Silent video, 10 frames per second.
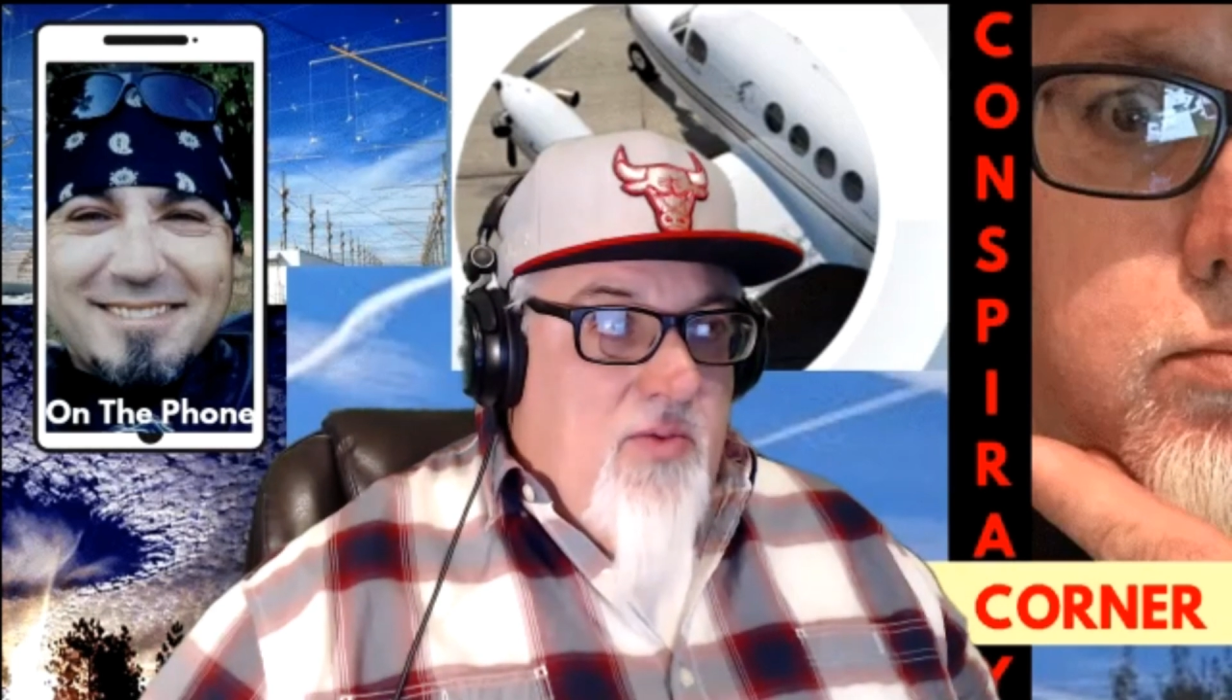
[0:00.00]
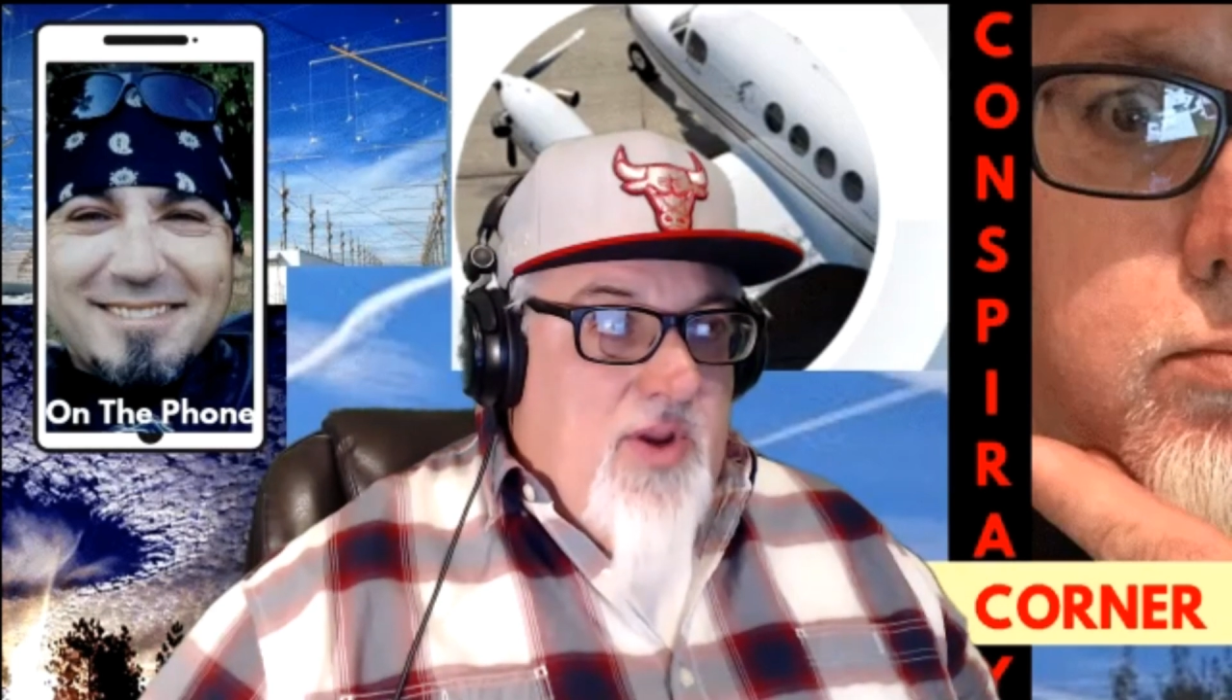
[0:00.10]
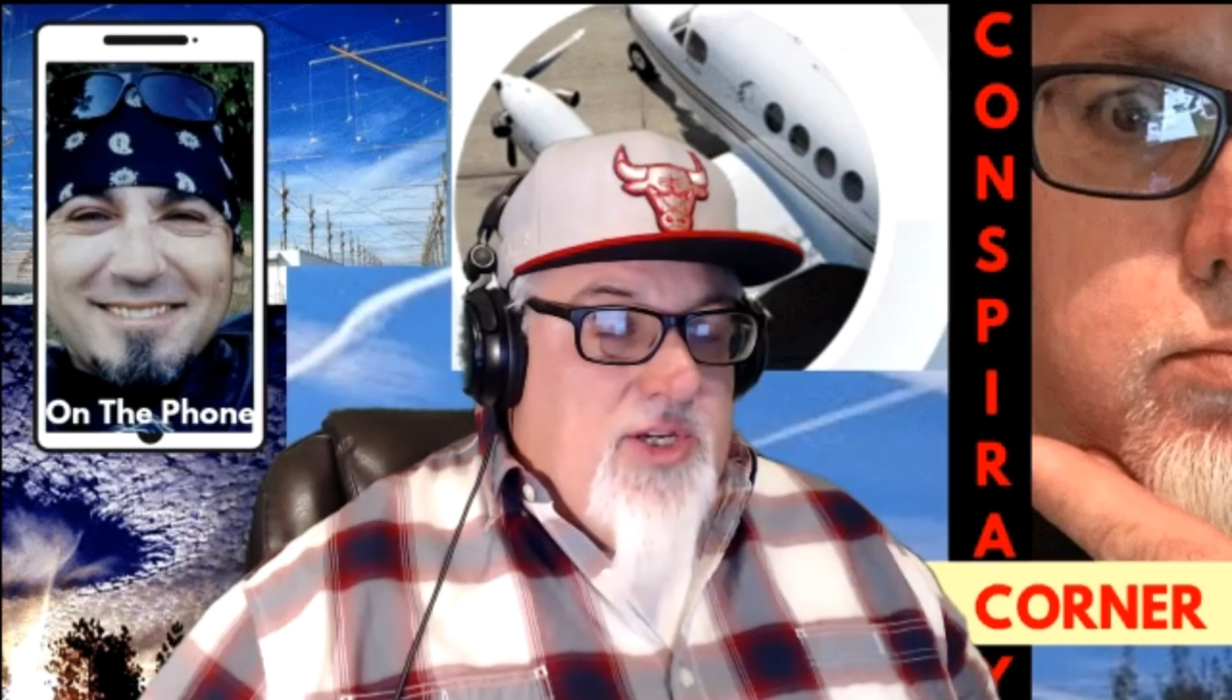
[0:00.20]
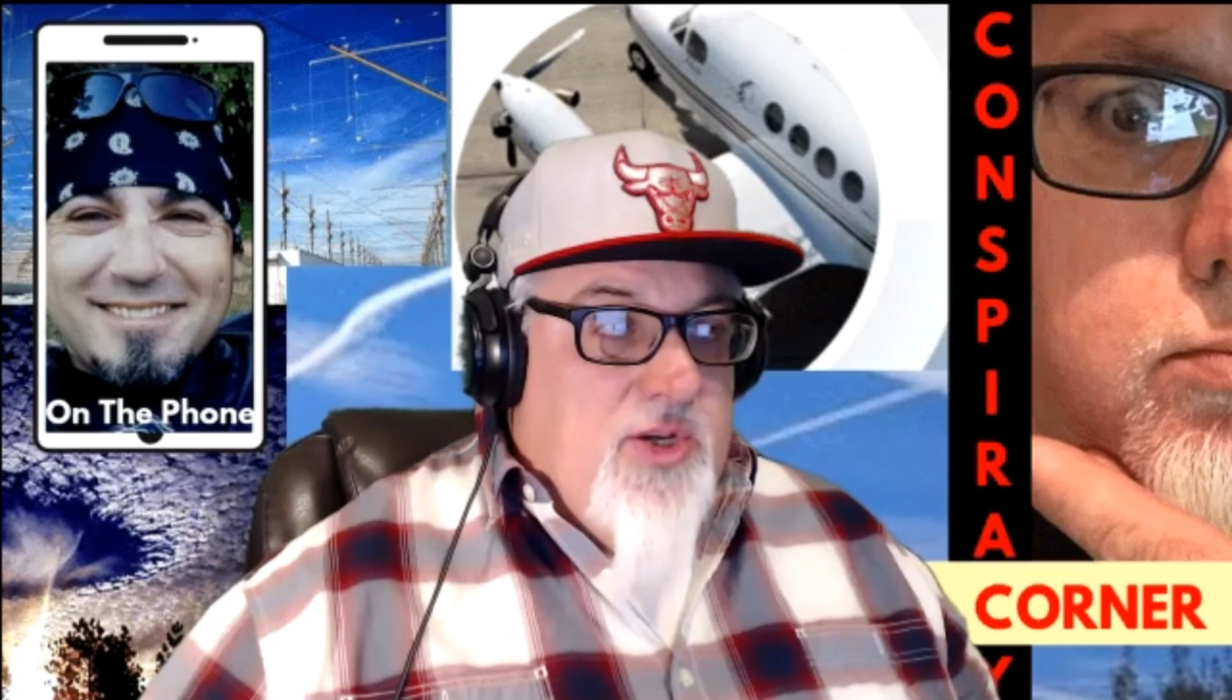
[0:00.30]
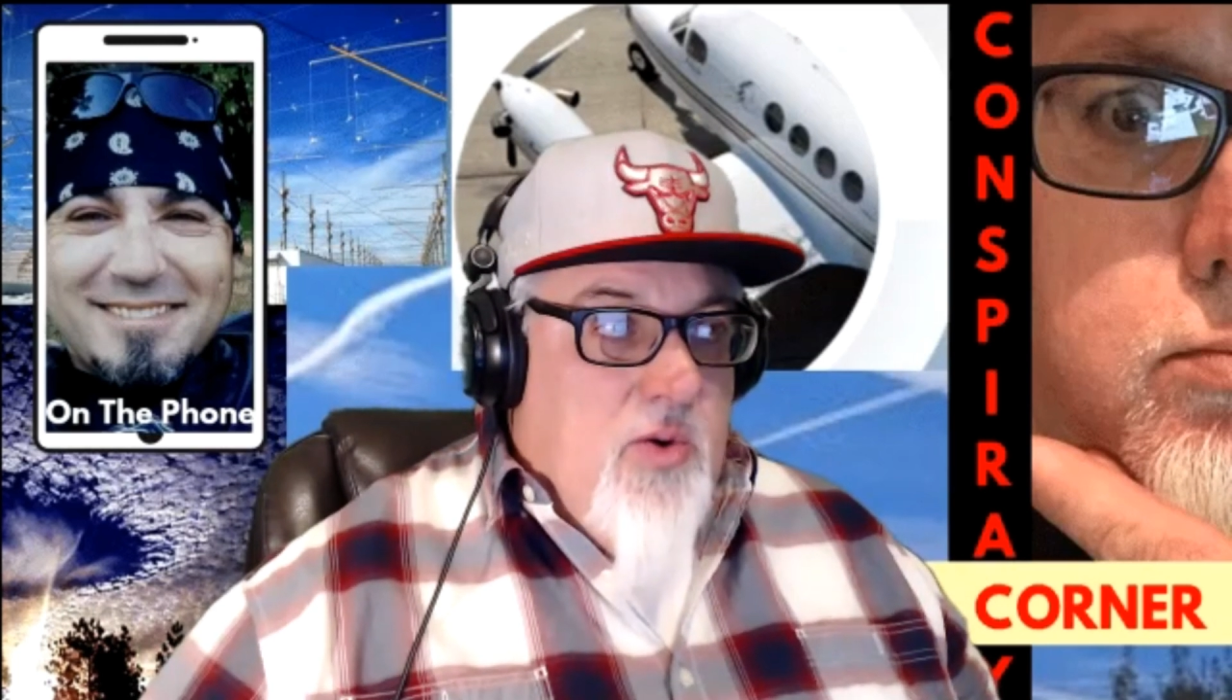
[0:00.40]

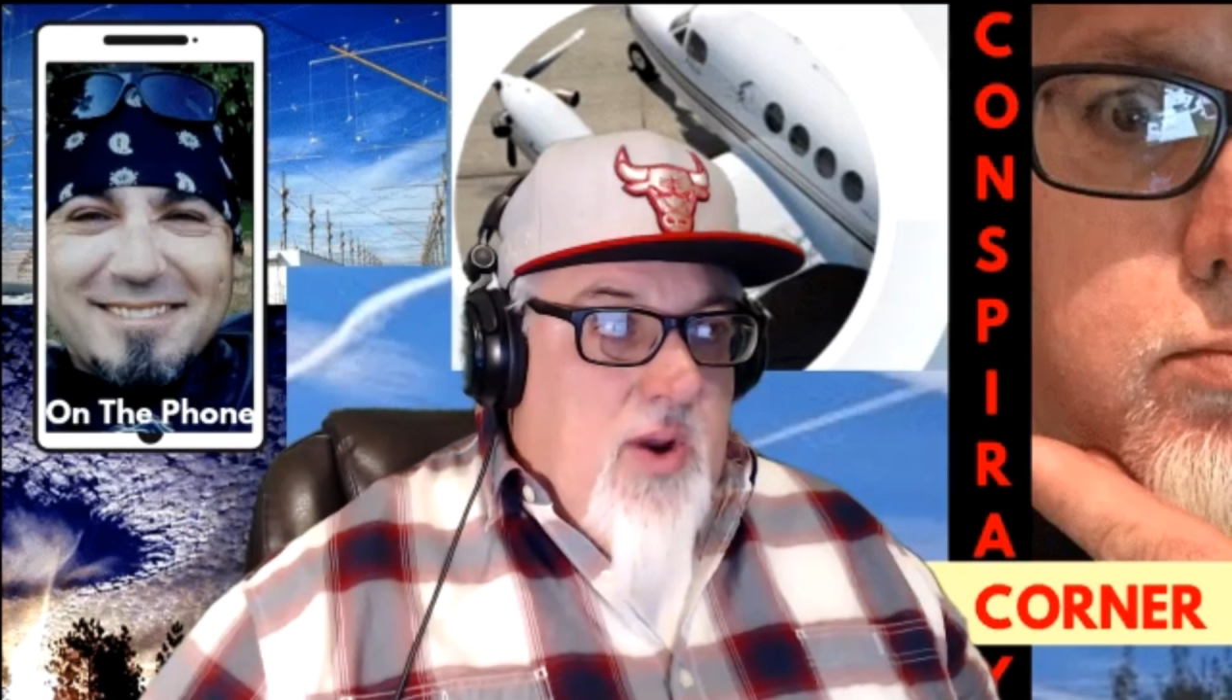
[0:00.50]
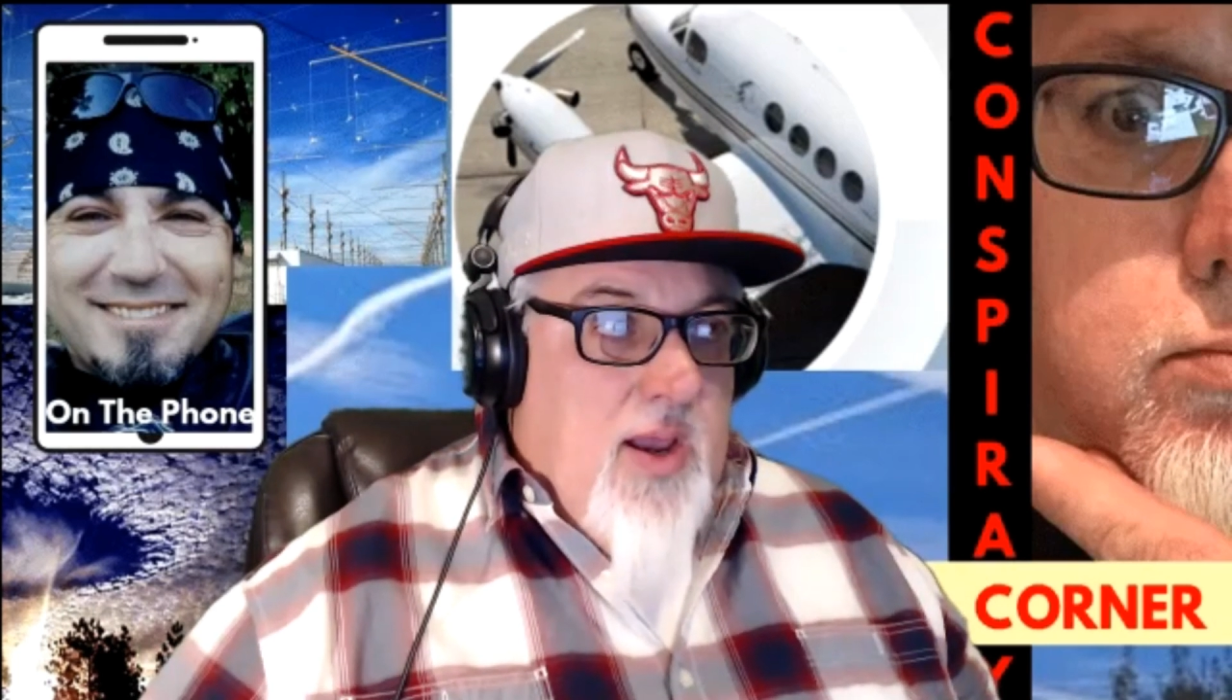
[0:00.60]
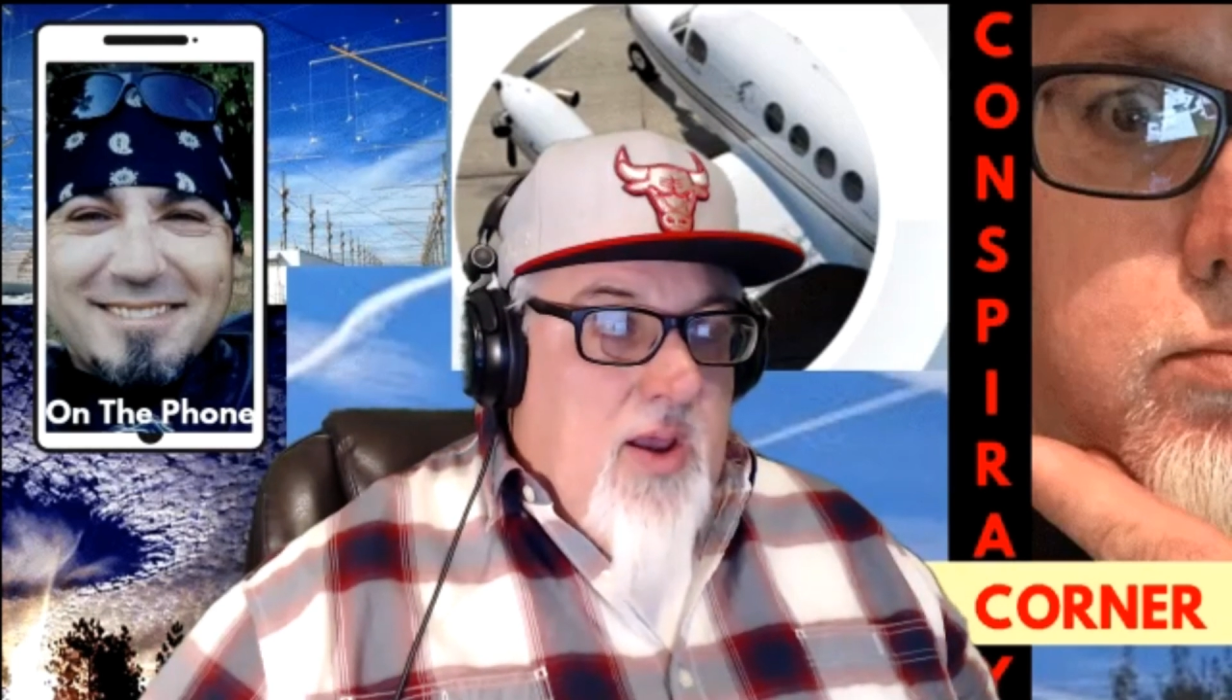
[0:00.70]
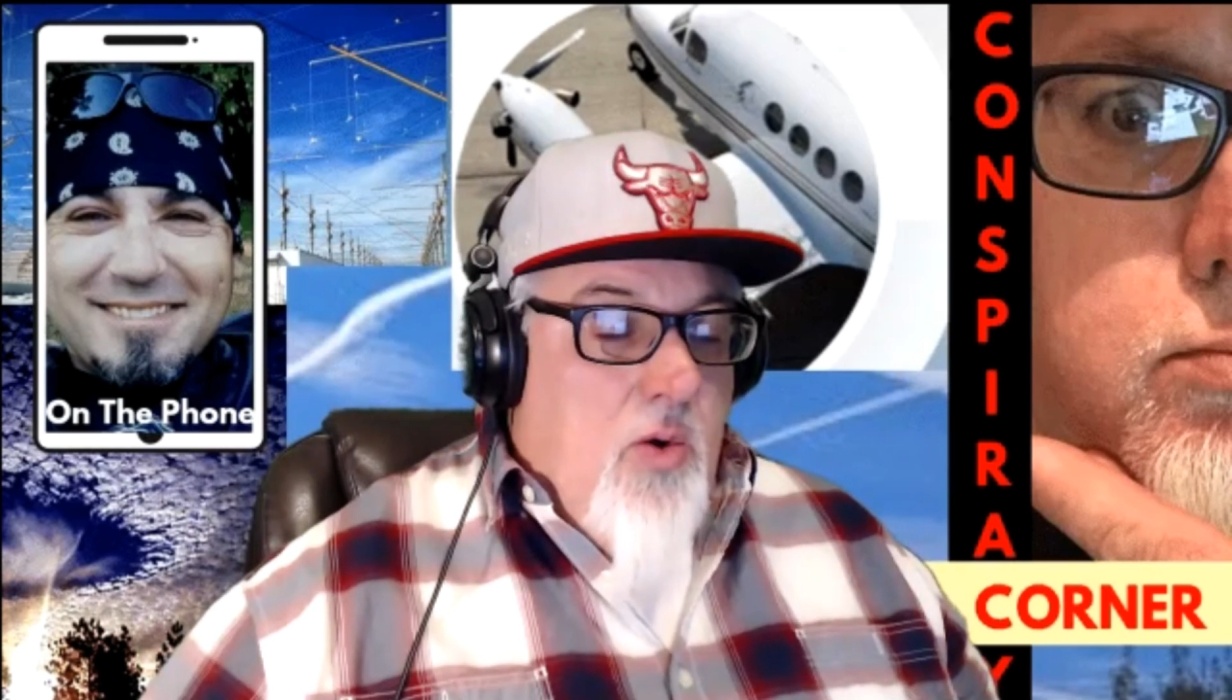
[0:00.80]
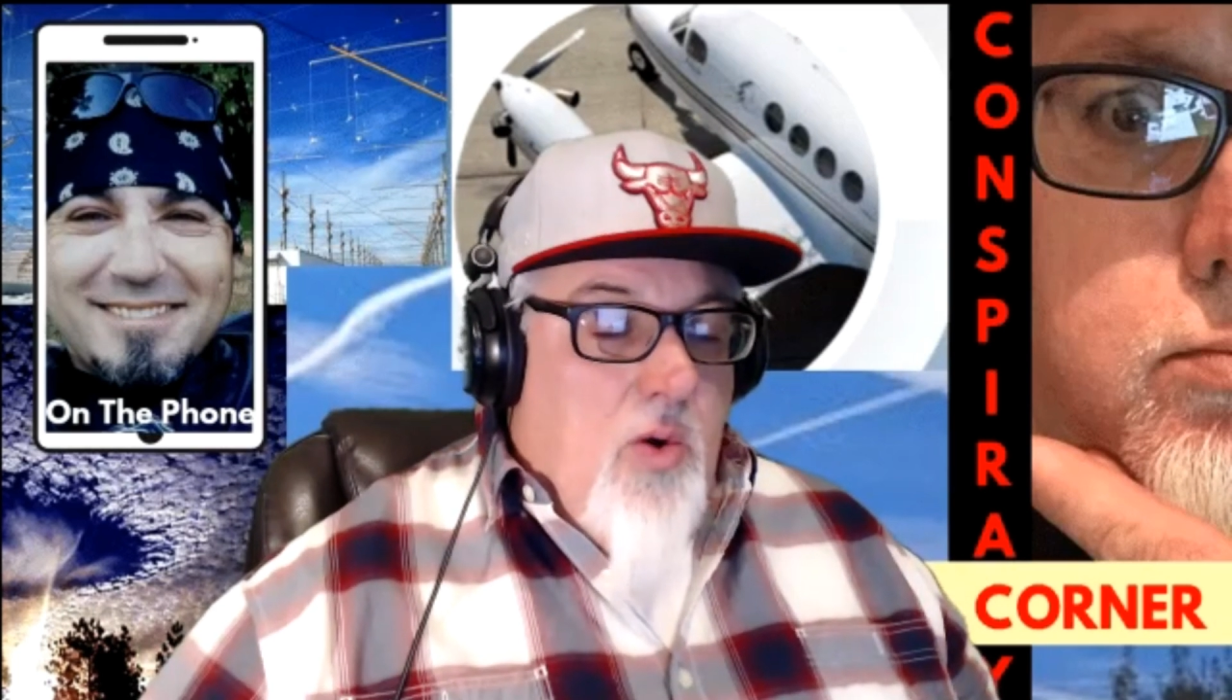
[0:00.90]
reach the ground,